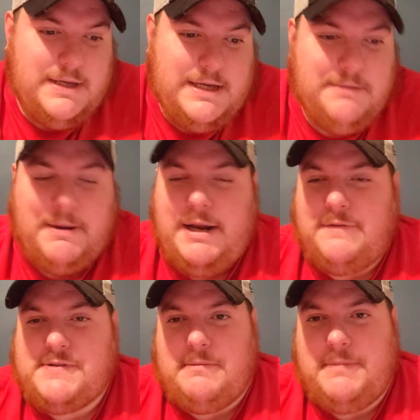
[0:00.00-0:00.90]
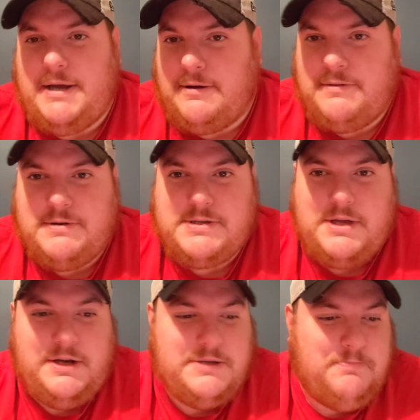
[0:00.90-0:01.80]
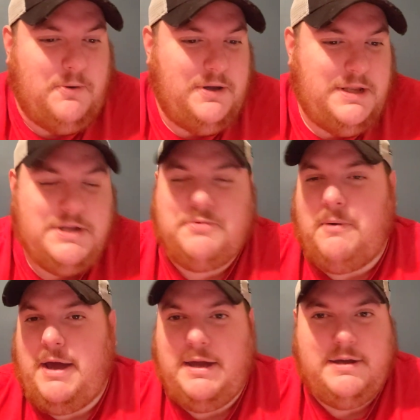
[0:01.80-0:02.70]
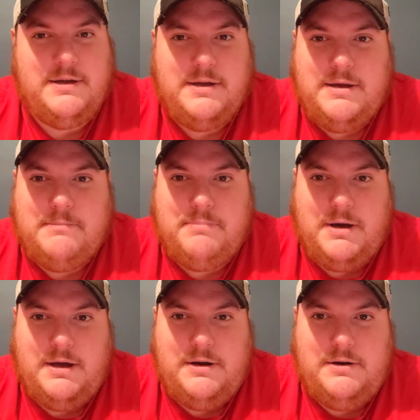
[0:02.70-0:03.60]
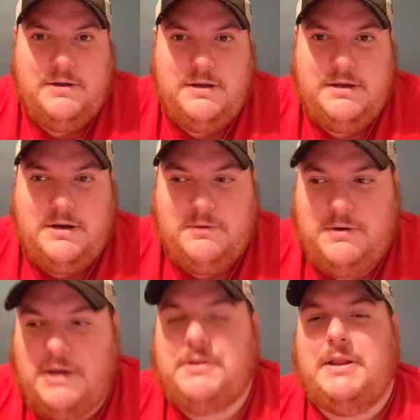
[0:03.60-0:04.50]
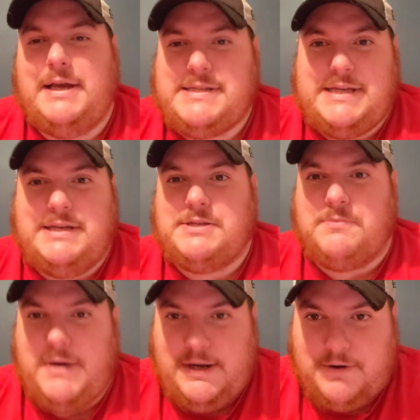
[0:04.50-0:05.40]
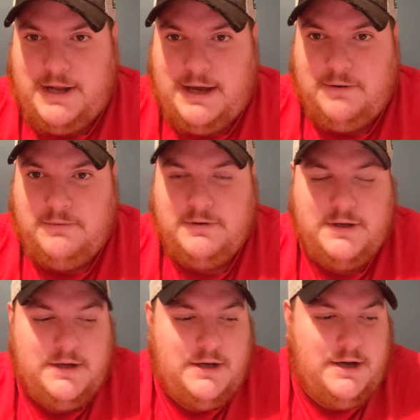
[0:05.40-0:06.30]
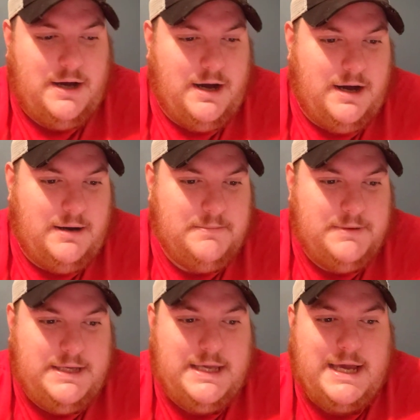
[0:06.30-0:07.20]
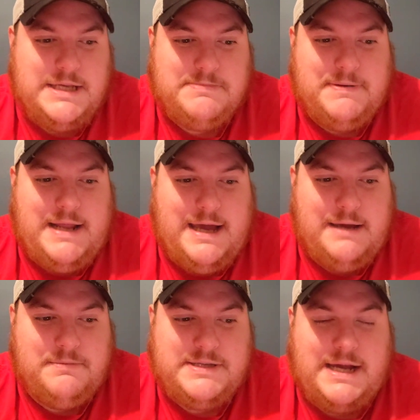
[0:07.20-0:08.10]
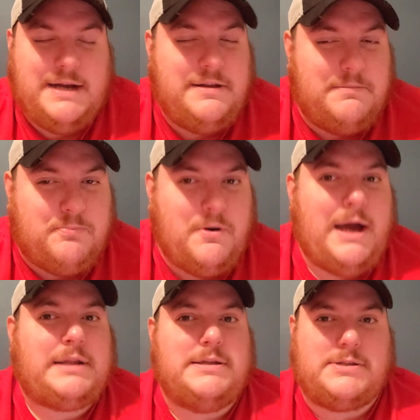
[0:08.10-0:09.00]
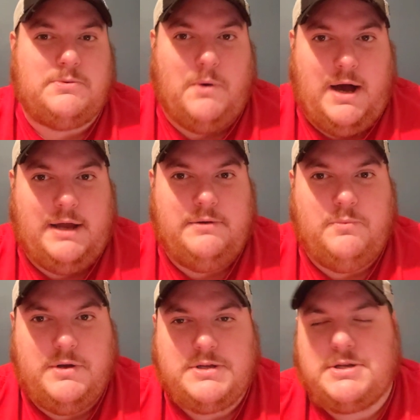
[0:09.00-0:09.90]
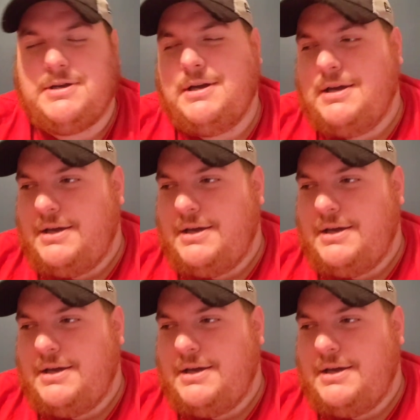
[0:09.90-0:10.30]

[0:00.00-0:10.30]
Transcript: he might have something there. There's studies point each way. But, you know, nonetheless, he is a Raider now. He has been assigned to the practice squad, which